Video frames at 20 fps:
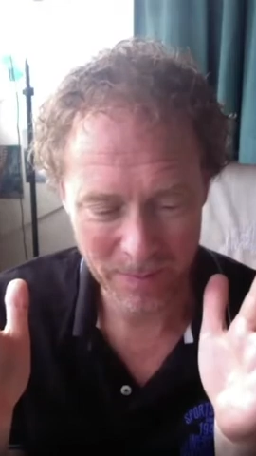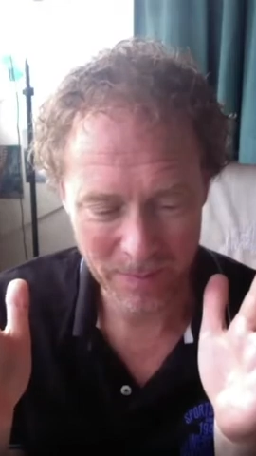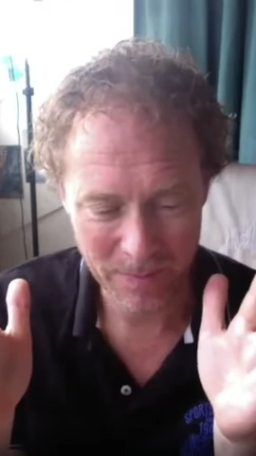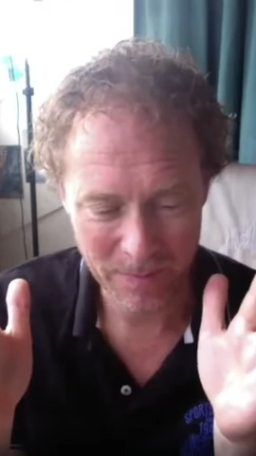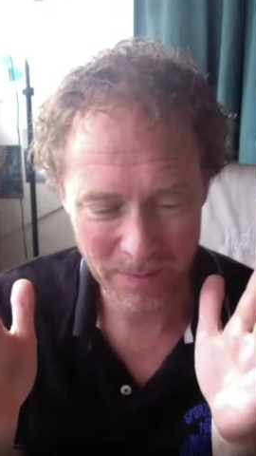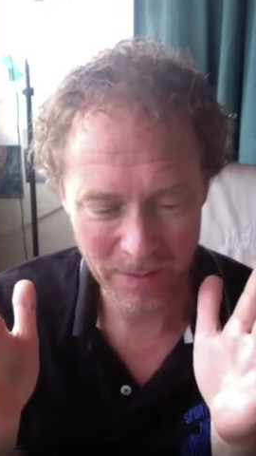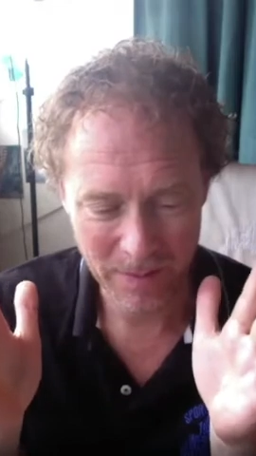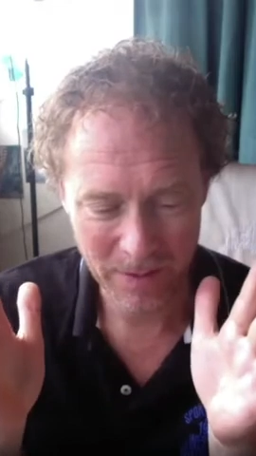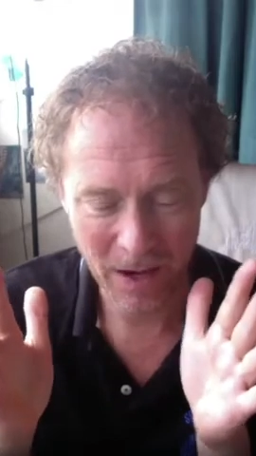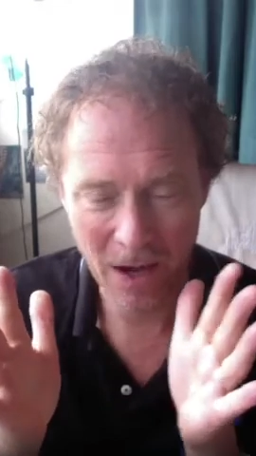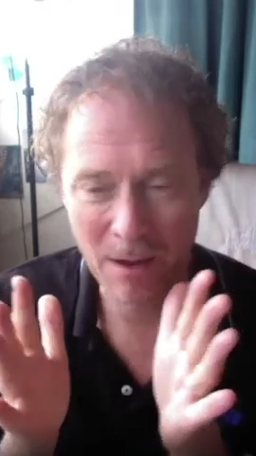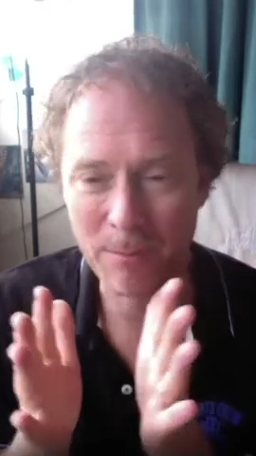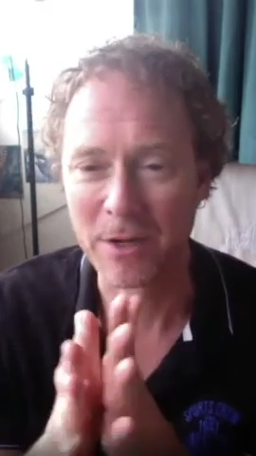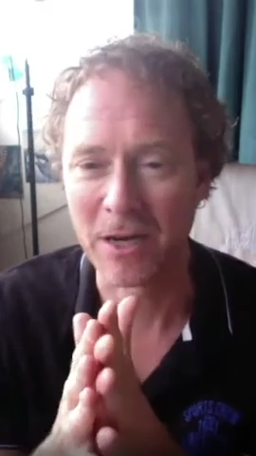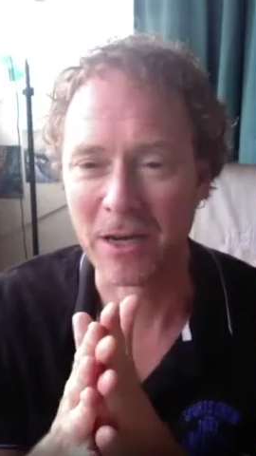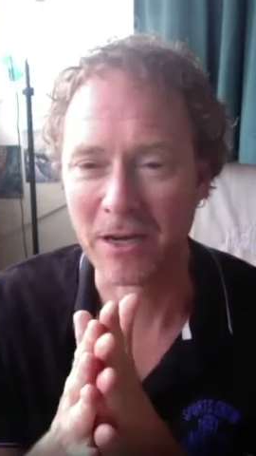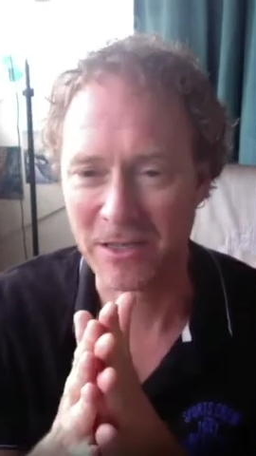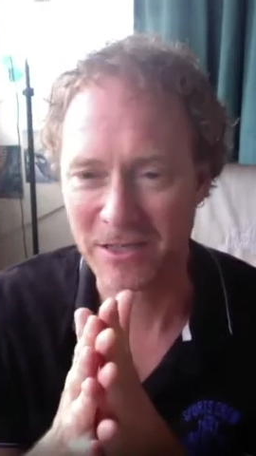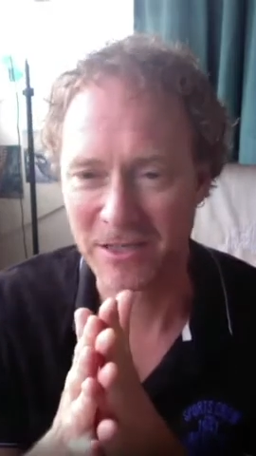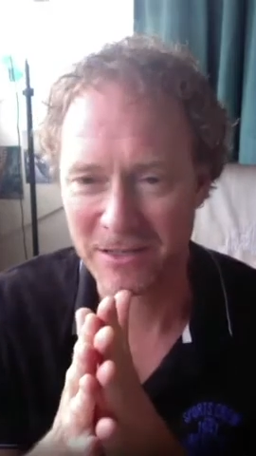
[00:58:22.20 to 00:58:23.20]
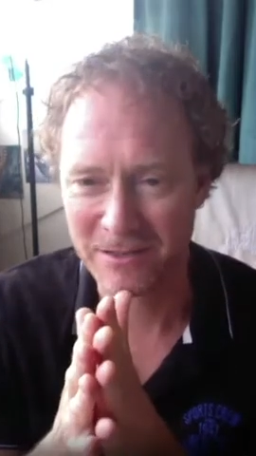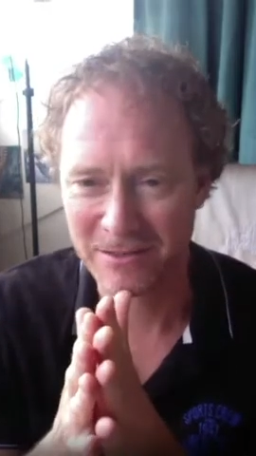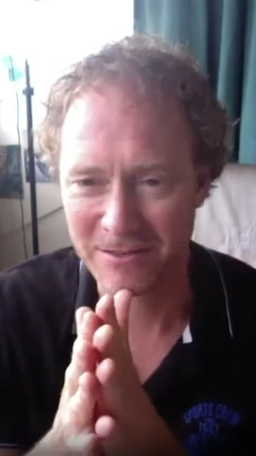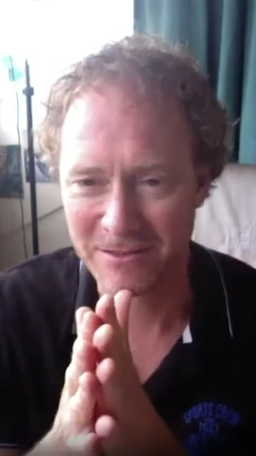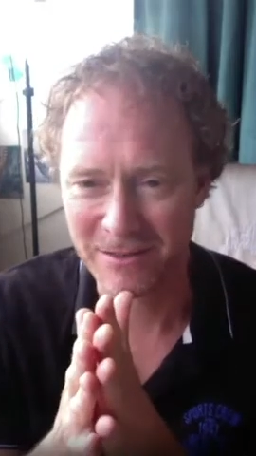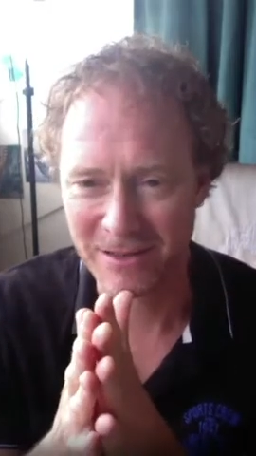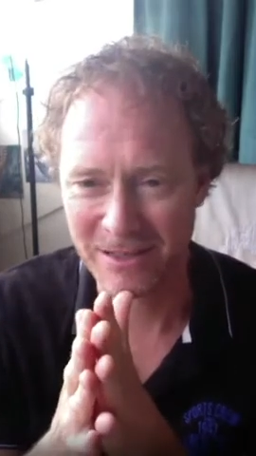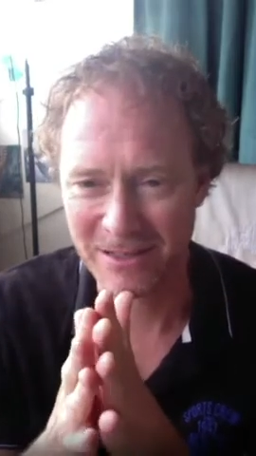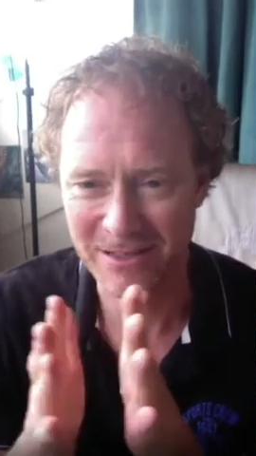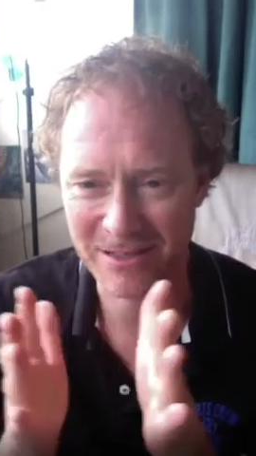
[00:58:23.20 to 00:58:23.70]
harmonized,
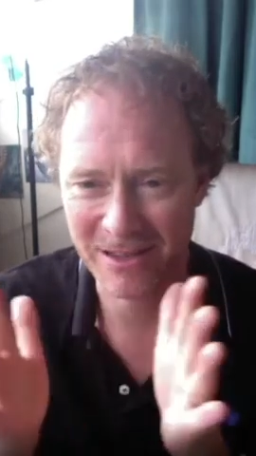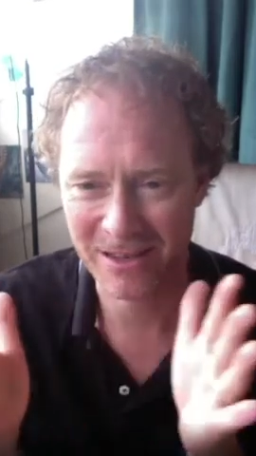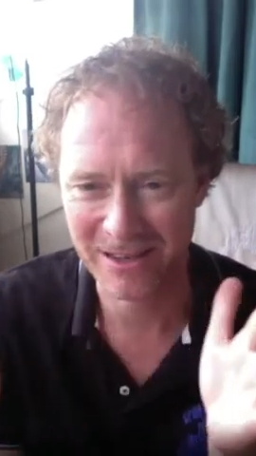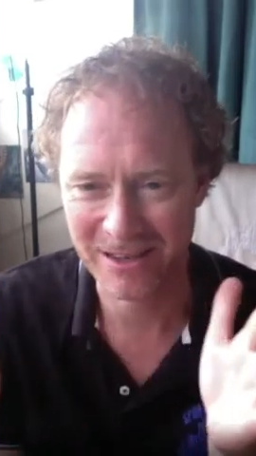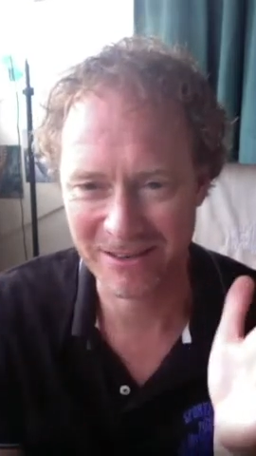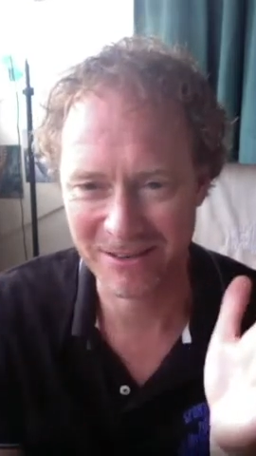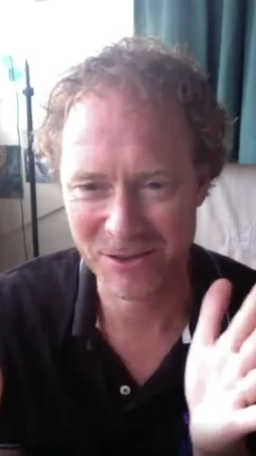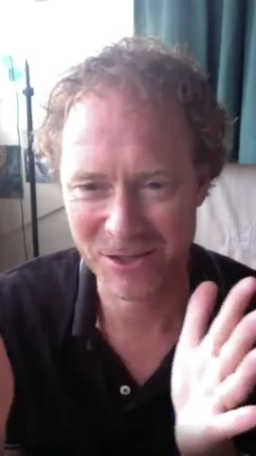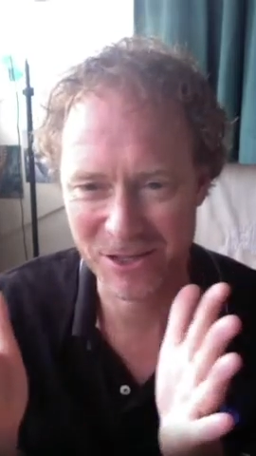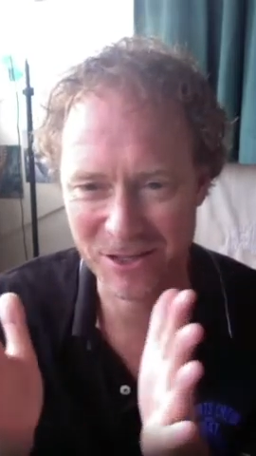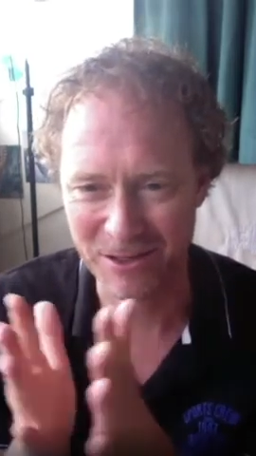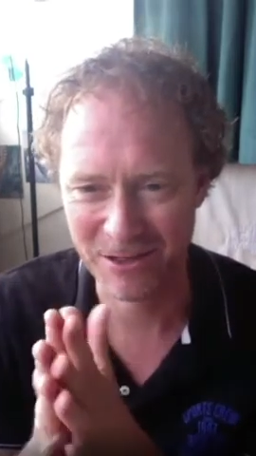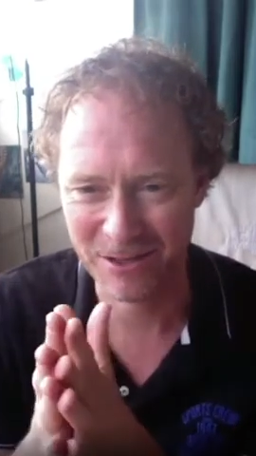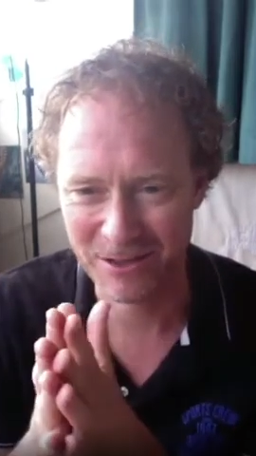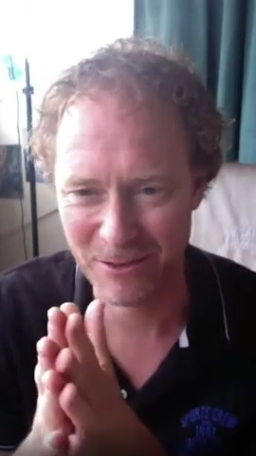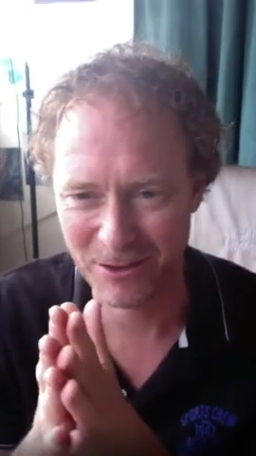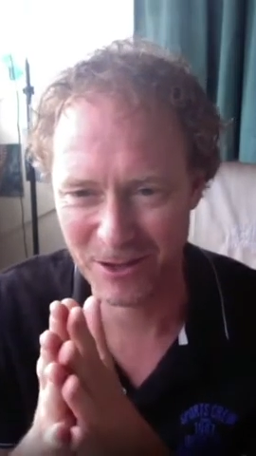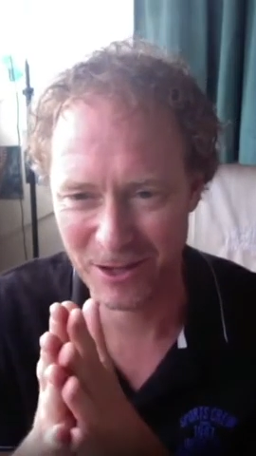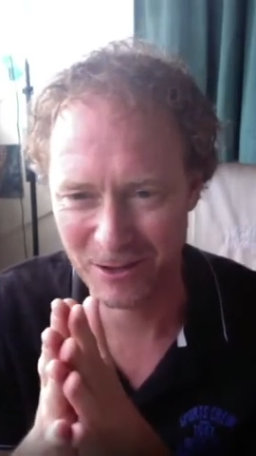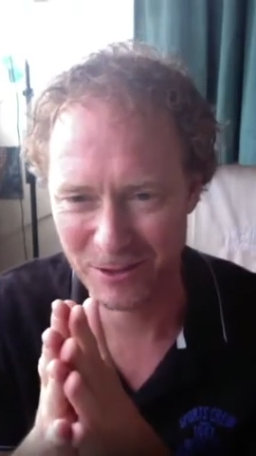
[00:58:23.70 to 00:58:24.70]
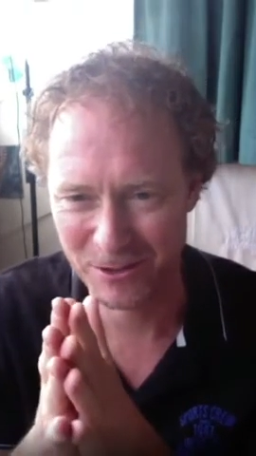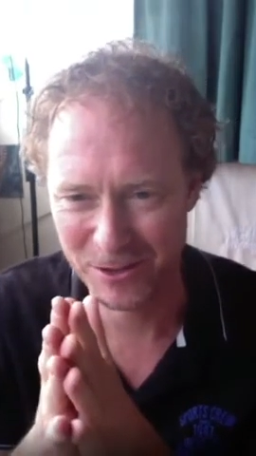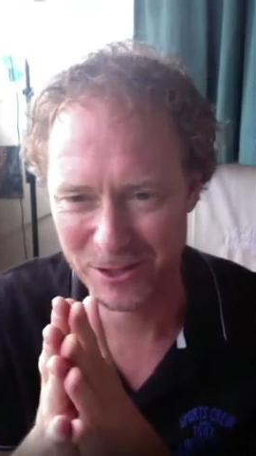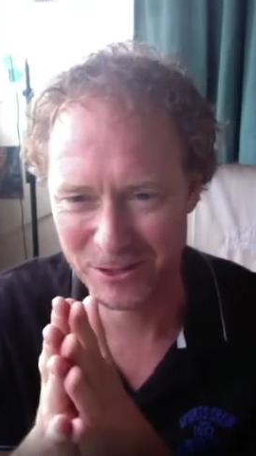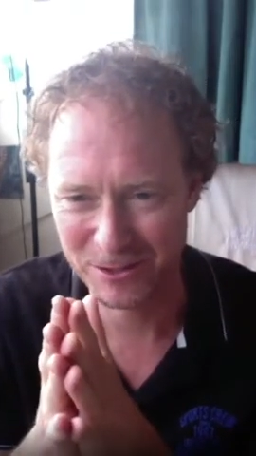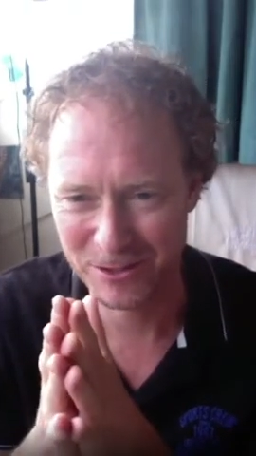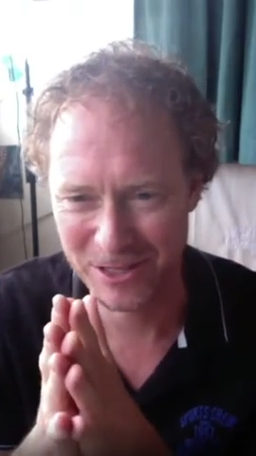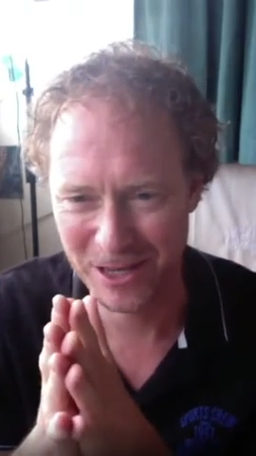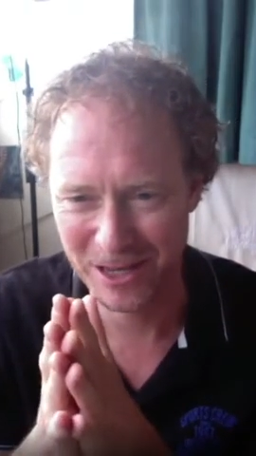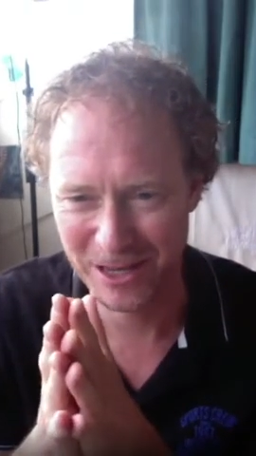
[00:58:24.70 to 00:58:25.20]
right? Psychological and
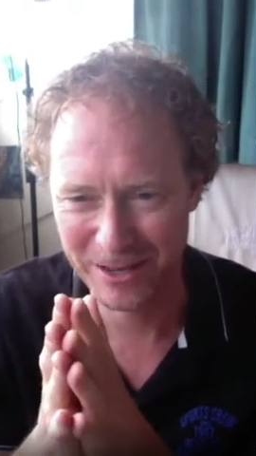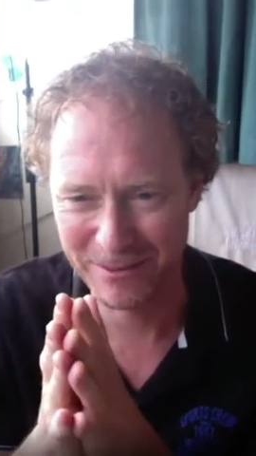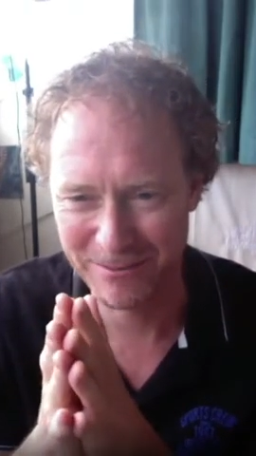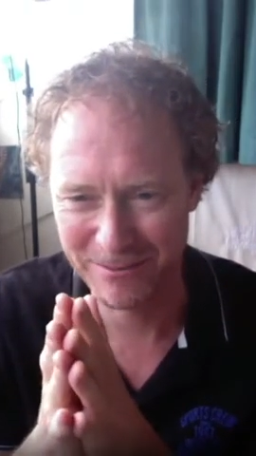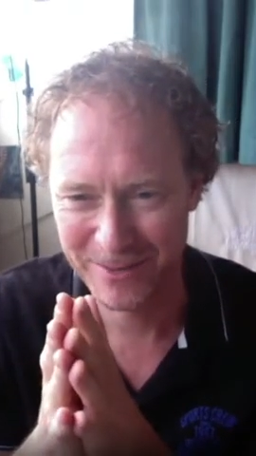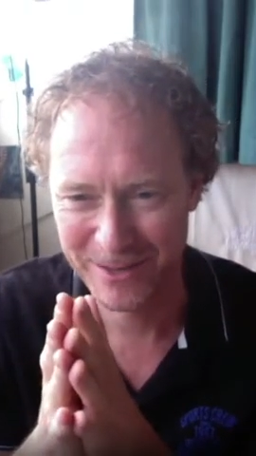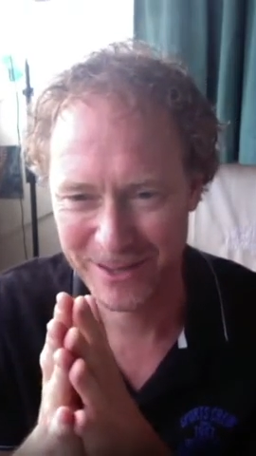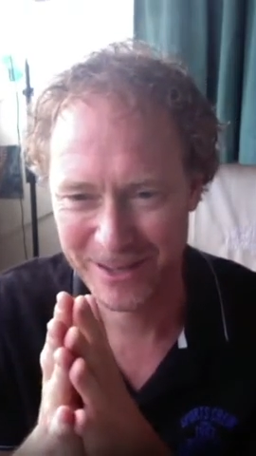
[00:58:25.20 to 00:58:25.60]
chronological time.